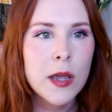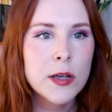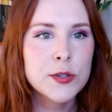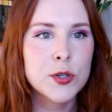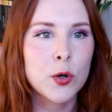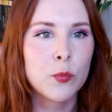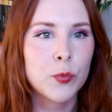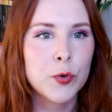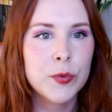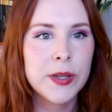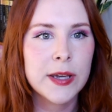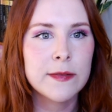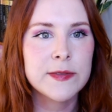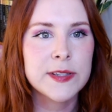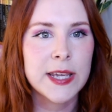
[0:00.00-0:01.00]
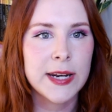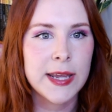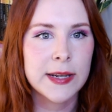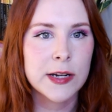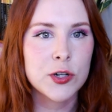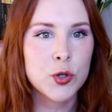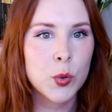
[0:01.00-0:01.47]
So Rune gives
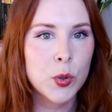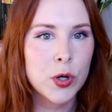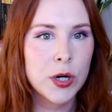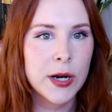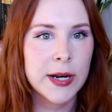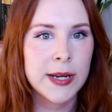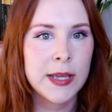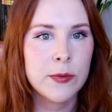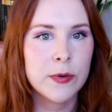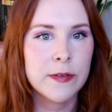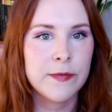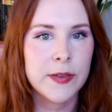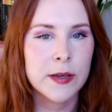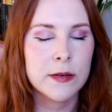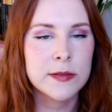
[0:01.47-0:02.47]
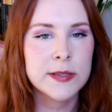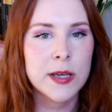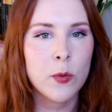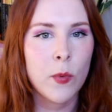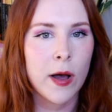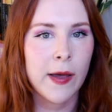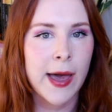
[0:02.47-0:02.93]
Gideon a tour, and he reveals
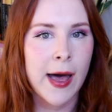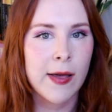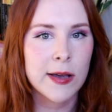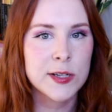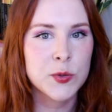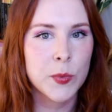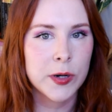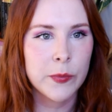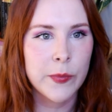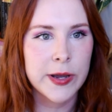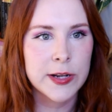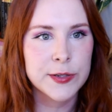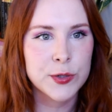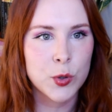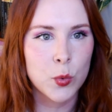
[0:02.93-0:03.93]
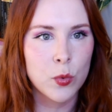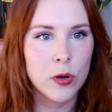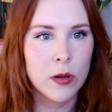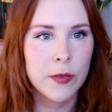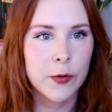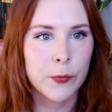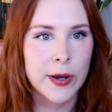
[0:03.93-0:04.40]
that while Alex went away to
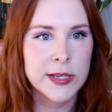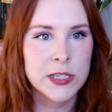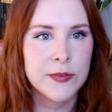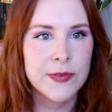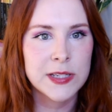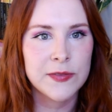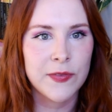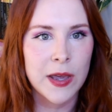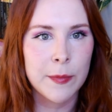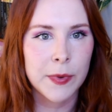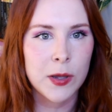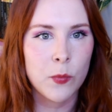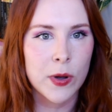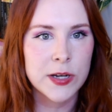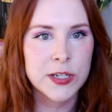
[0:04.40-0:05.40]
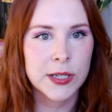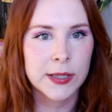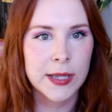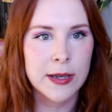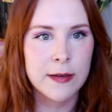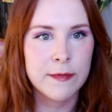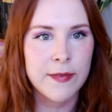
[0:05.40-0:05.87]
school, the rest of his family went to
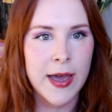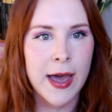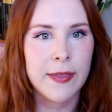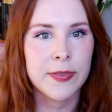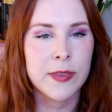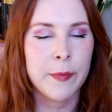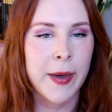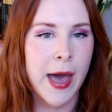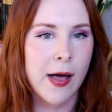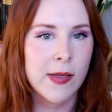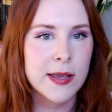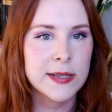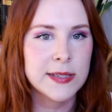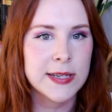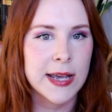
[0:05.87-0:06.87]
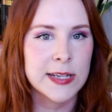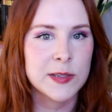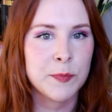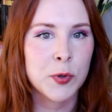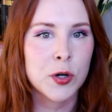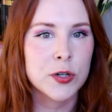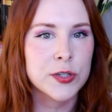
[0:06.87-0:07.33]
live at the palace as
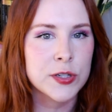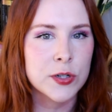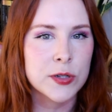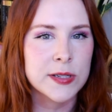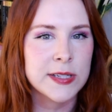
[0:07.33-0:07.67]
personal